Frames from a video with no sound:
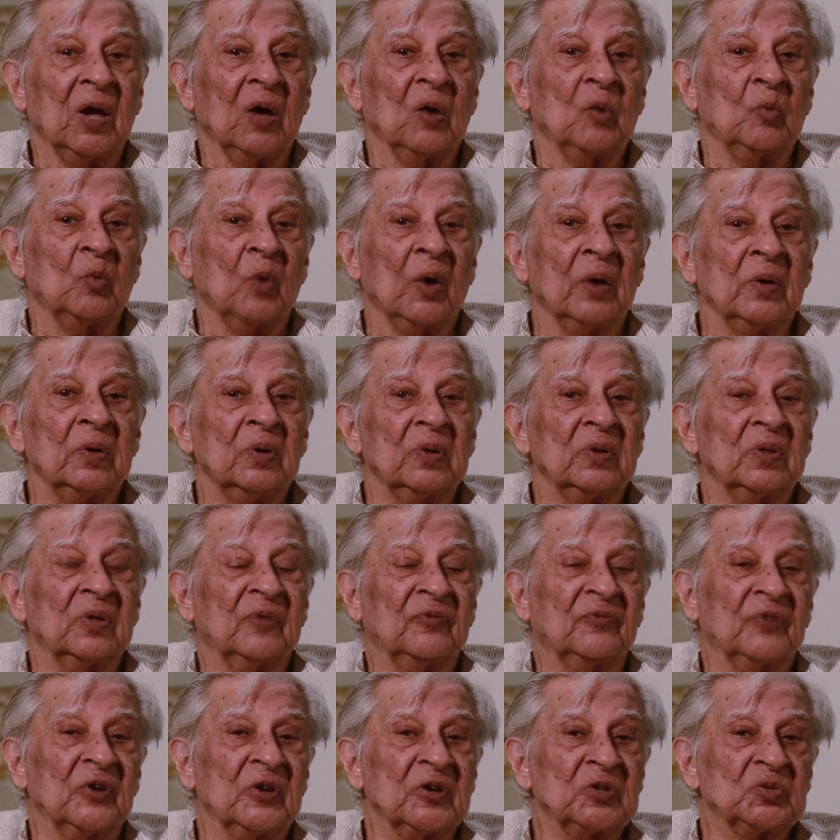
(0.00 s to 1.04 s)
One, the
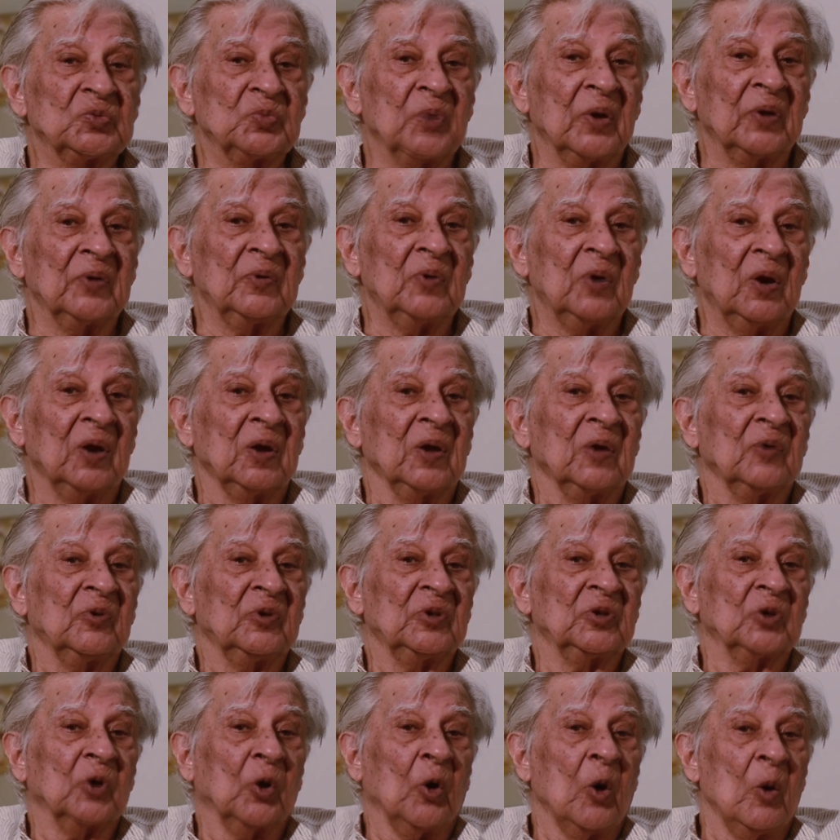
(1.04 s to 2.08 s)
first one
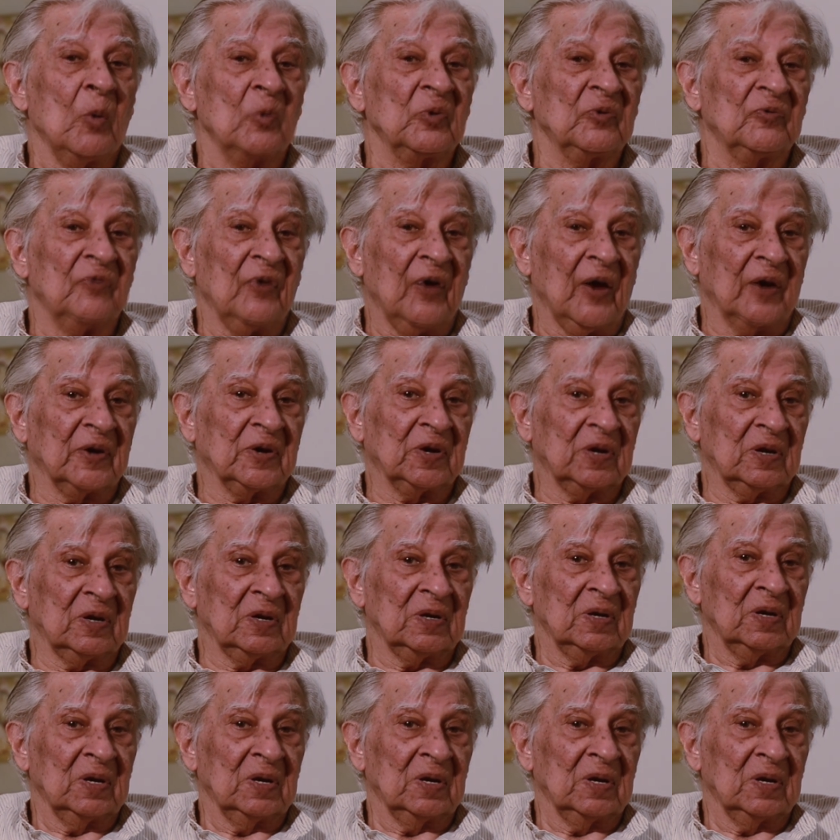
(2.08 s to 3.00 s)
is a common factor,